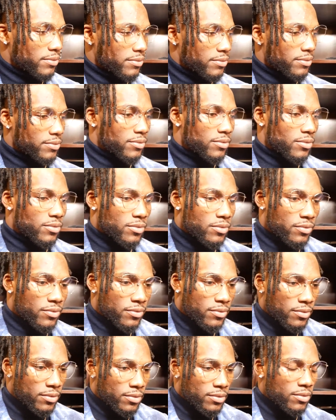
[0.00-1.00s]
into the Philadelphia
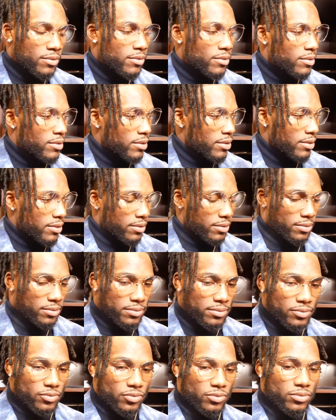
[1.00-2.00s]
game
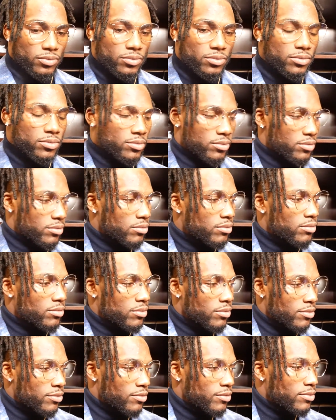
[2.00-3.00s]
knowing that it was a complete
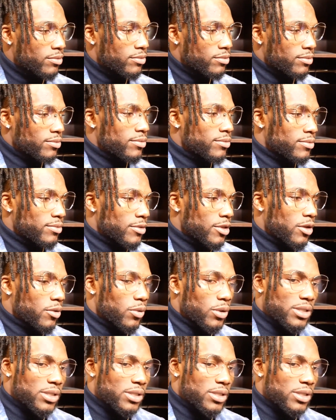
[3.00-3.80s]
game performance?